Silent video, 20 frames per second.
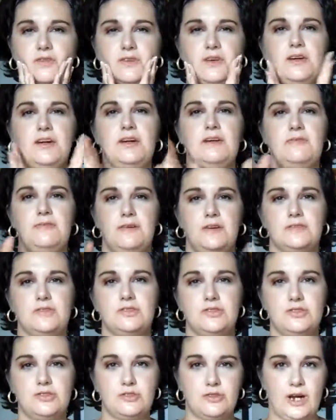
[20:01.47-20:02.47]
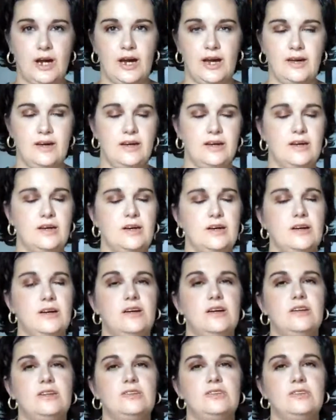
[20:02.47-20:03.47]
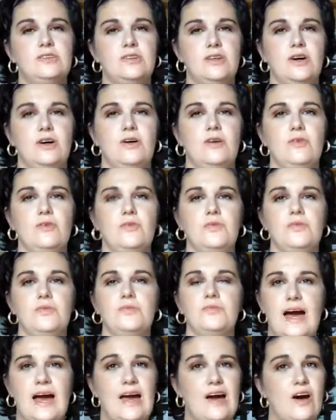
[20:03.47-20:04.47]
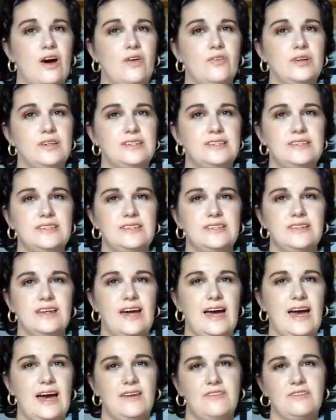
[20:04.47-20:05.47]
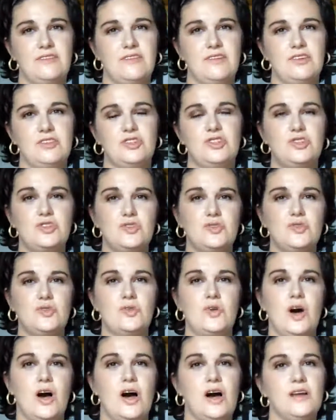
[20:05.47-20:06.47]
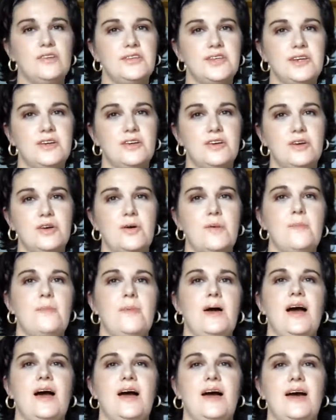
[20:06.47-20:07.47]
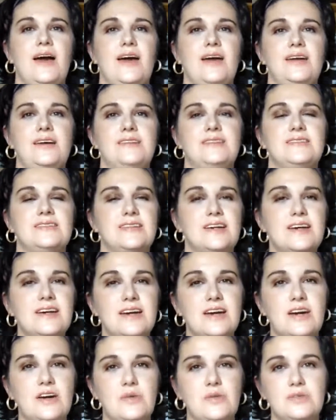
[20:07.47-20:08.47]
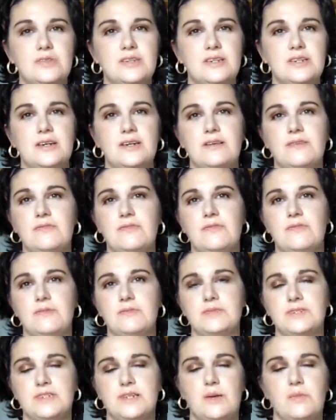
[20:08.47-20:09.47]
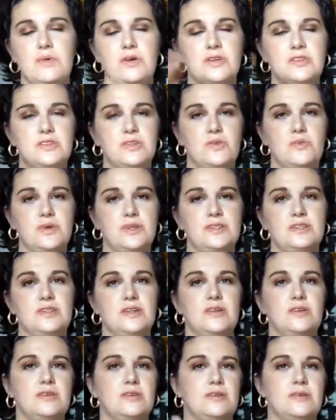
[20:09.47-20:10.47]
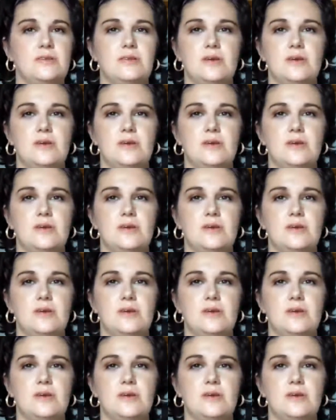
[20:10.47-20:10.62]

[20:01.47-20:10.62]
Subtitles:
of it, it feels dry. So I always have to alter my skincare routine from summer to winter